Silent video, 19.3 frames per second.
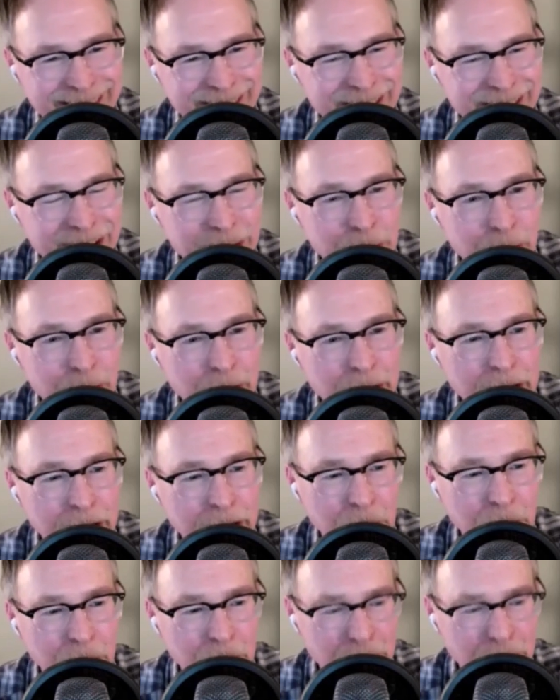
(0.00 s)
We're we're
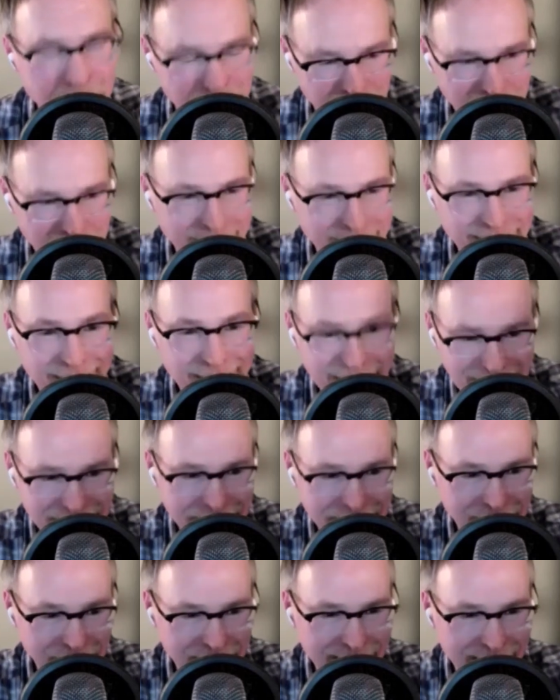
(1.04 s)
here. We're we're like
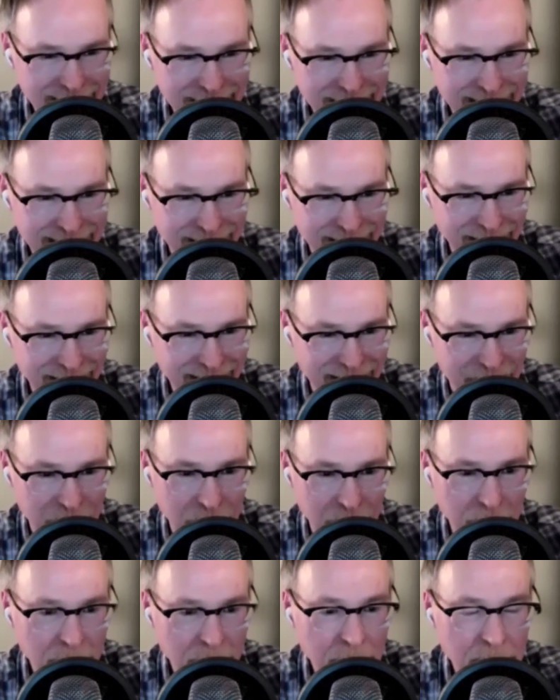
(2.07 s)
you know, like I said earlier,
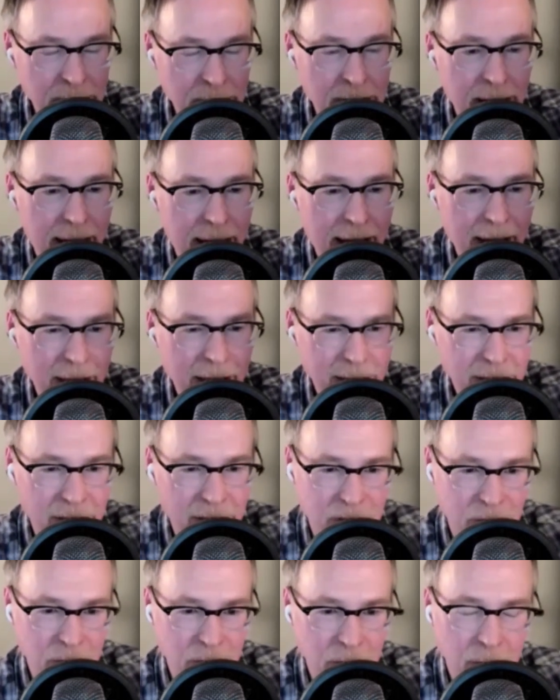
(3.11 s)
we're these
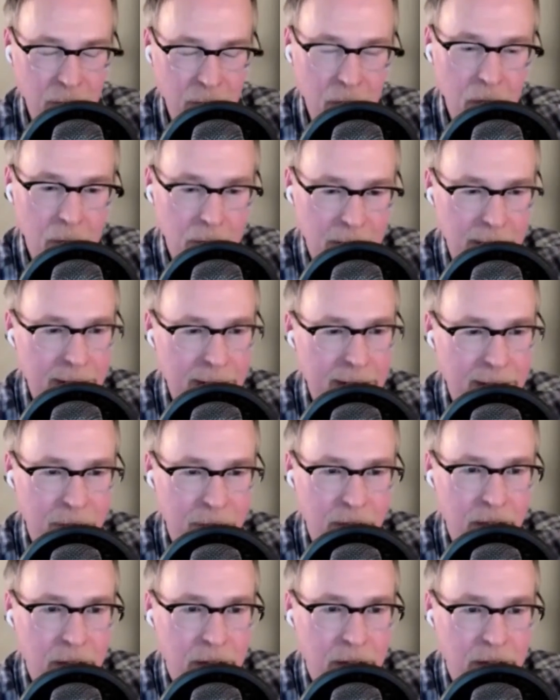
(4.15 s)
actors. We're we're playing.
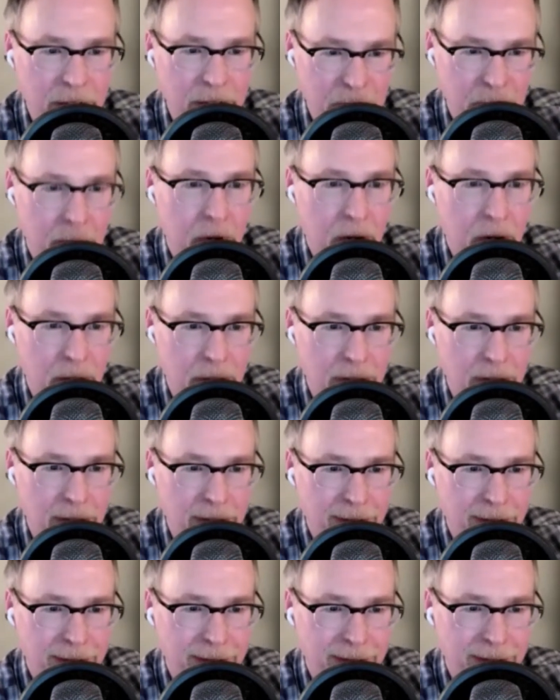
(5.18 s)
We're in this part,
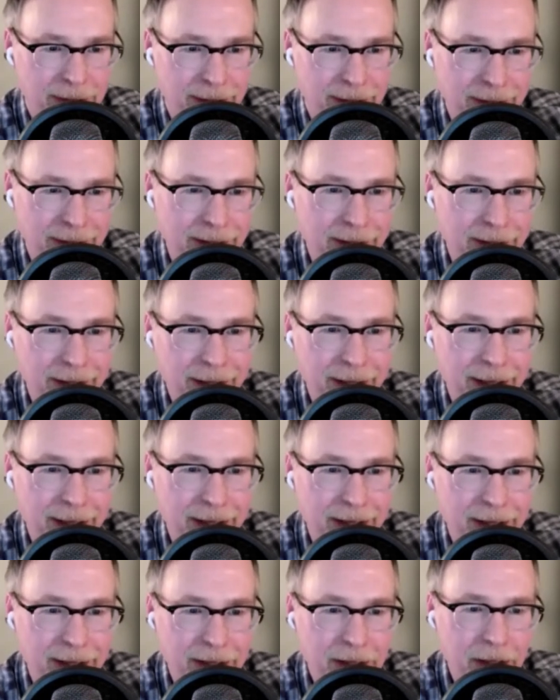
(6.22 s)

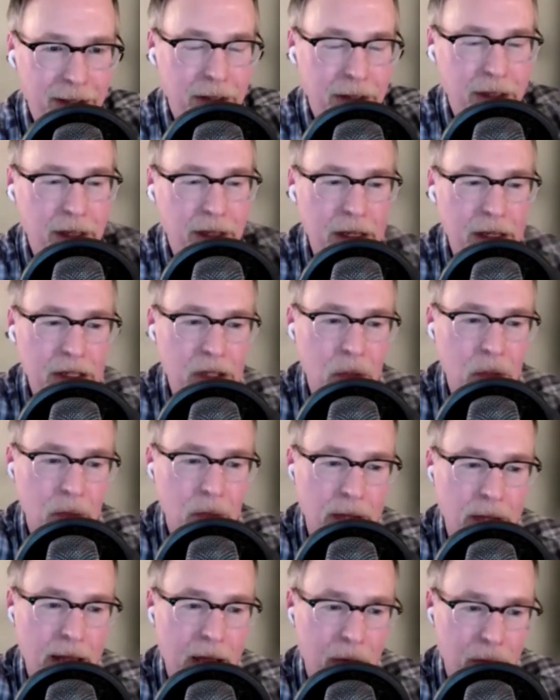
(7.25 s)
and so
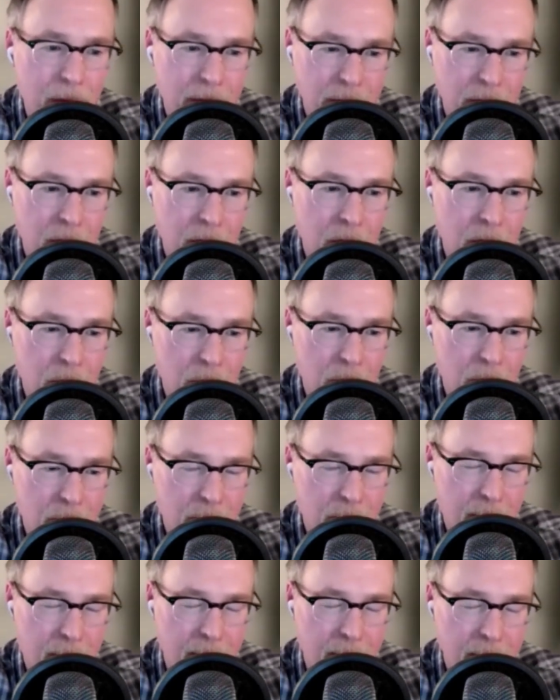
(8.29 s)
now I know
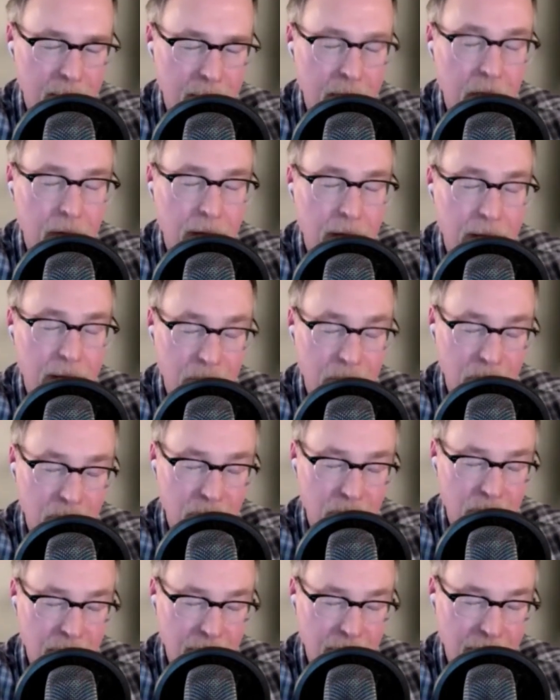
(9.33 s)
that you know. And you're
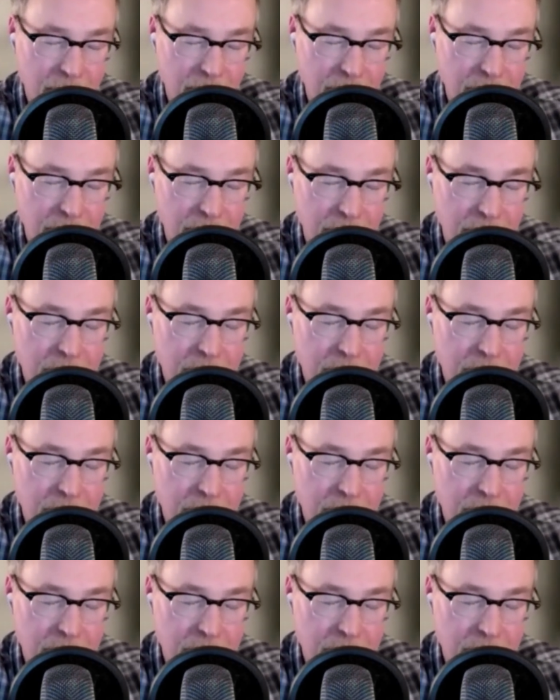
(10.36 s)
thinking.